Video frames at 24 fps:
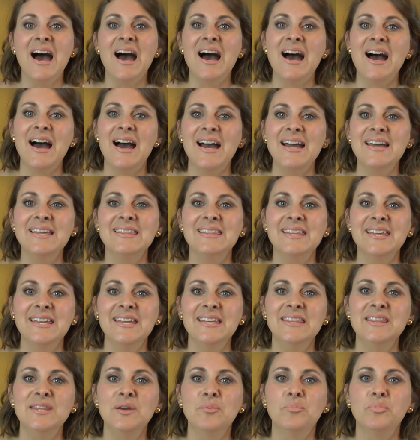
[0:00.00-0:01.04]
I
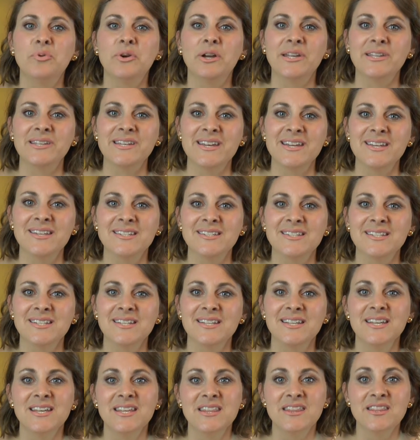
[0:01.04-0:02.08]
lead the brilliant,
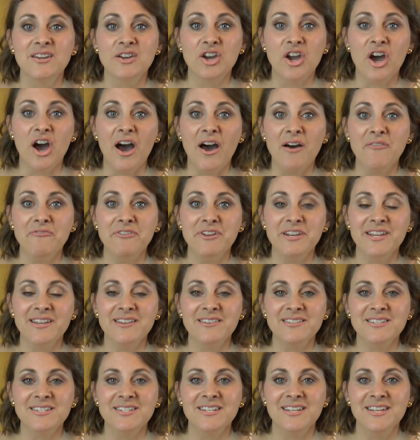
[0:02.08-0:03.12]
the
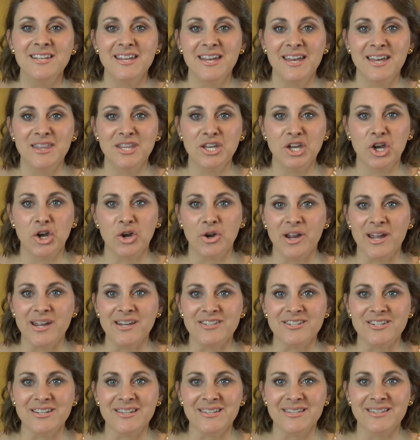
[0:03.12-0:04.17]
confident, and the
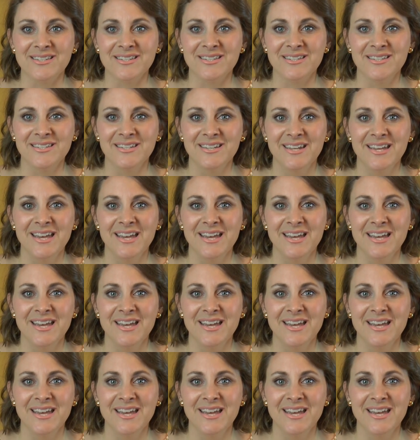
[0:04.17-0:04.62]
courageous.